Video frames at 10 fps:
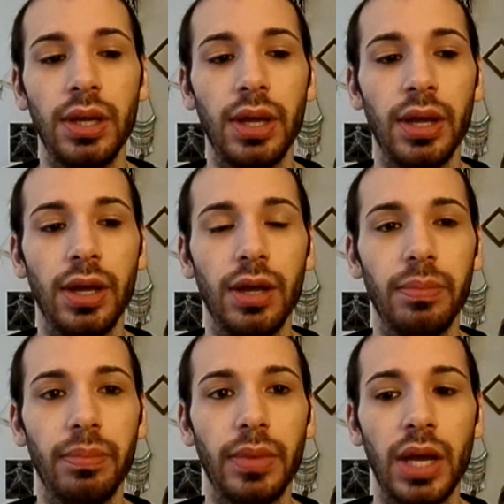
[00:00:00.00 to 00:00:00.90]

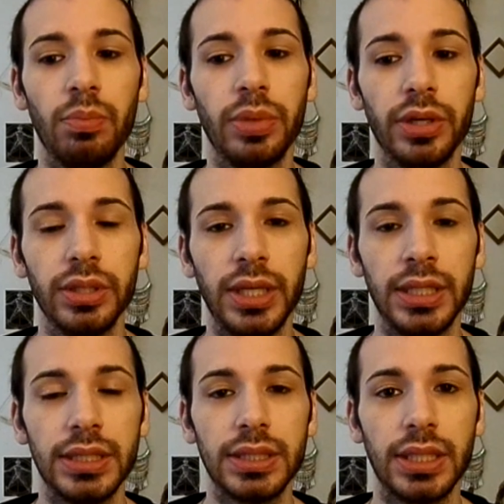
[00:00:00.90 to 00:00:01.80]
I burn the
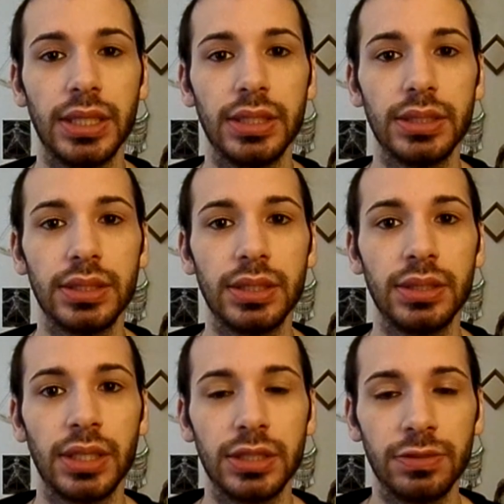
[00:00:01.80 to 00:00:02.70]
incense.
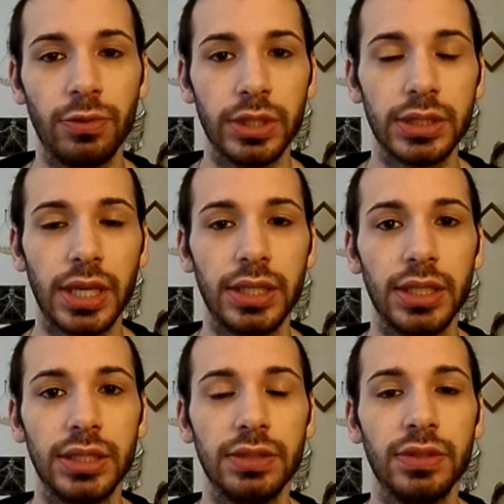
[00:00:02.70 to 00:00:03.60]
That's for
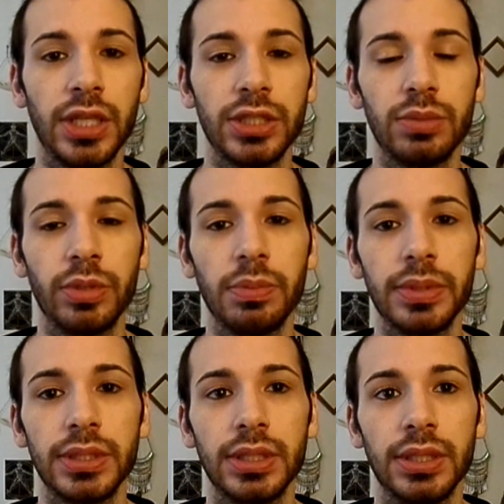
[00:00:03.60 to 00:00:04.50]
psychic divination
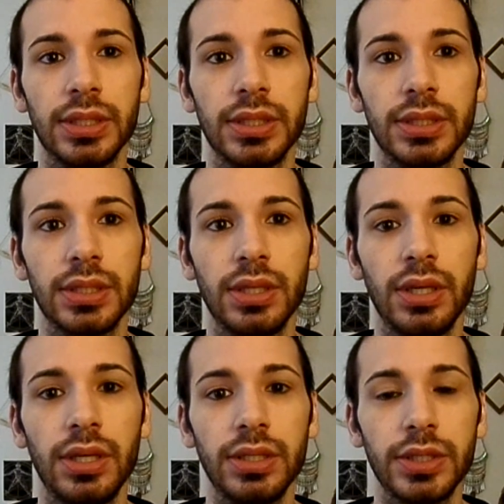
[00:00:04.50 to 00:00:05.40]
purposes,
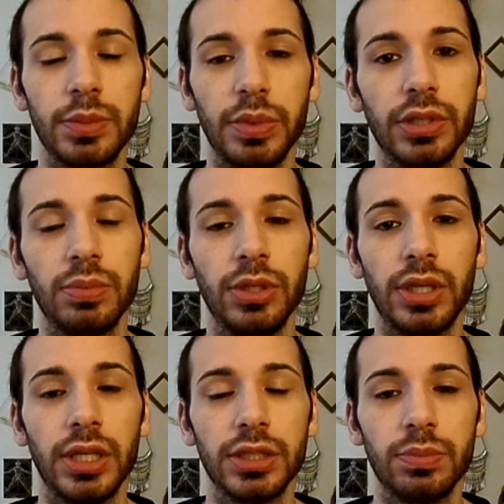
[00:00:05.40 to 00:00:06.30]
spirit
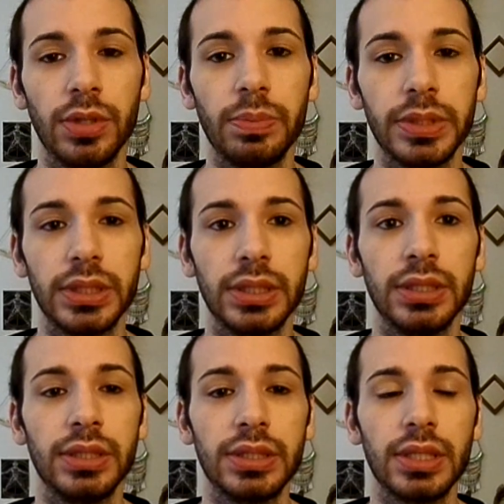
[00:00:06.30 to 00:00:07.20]
communication
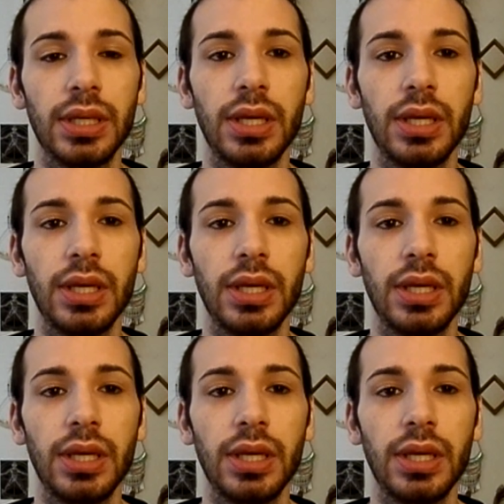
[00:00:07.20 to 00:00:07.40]
purposes.